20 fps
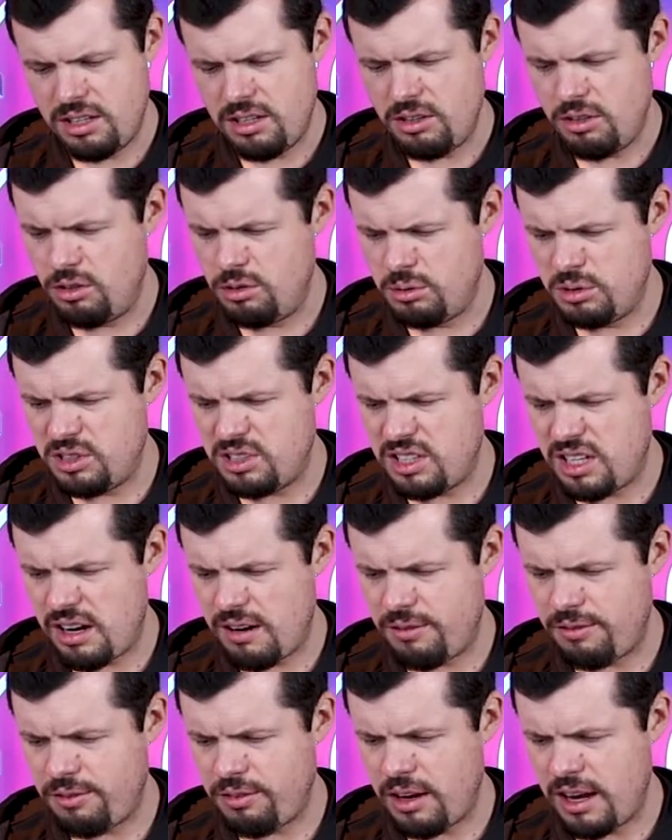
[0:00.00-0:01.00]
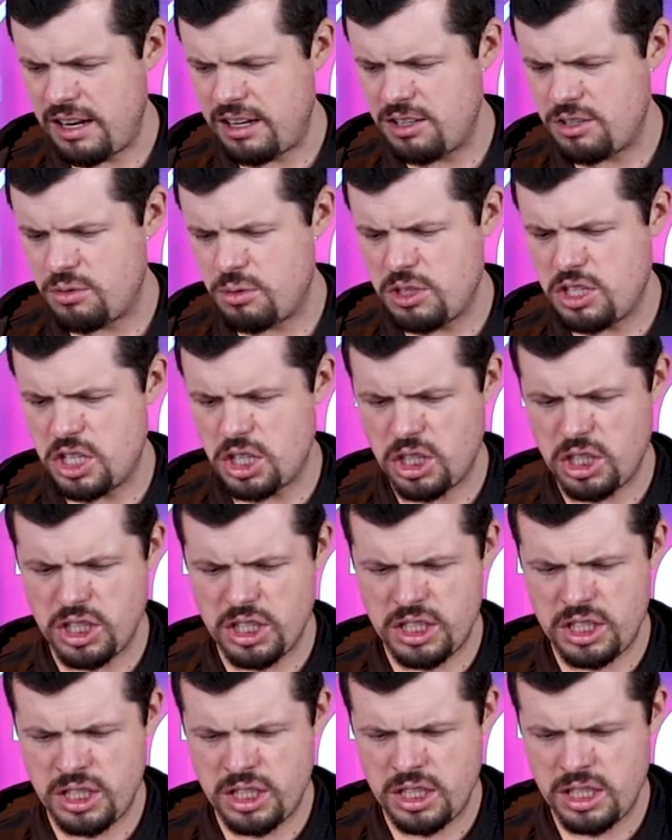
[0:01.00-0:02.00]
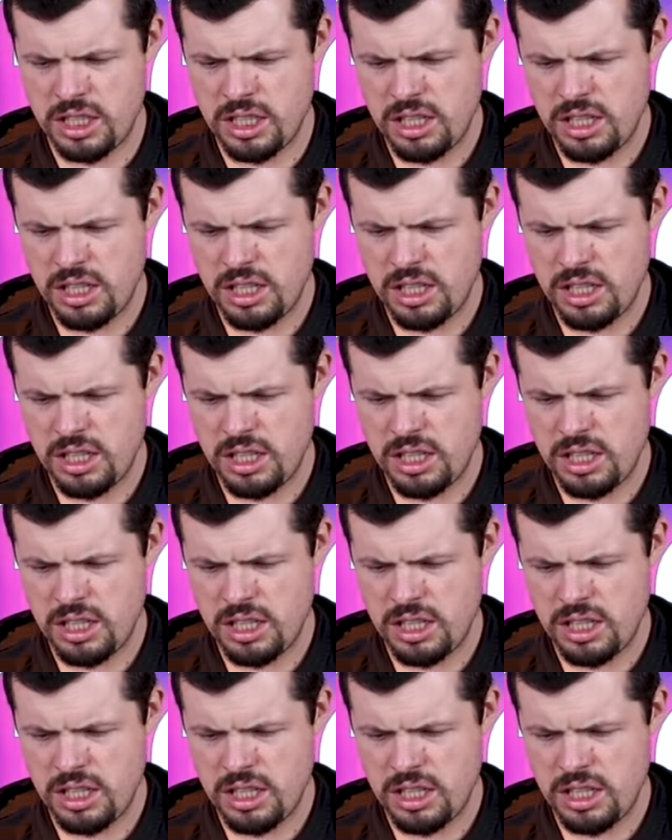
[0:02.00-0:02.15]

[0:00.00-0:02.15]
Normal stuff, how to switch on,